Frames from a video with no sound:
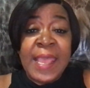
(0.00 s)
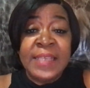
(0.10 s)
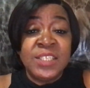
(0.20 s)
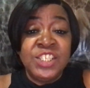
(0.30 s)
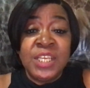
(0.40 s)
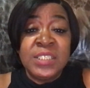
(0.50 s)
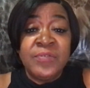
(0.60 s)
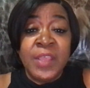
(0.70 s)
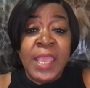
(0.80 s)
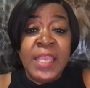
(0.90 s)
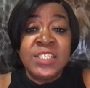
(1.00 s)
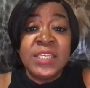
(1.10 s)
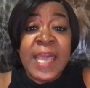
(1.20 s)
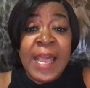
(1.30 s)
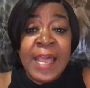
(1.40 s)
as a
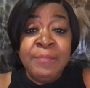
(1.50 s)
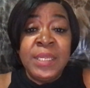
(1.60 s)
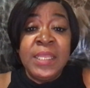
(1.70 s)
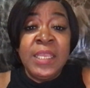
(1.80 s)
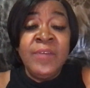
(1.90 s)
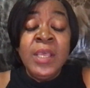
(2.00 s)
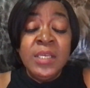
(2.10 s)
justification, I believe,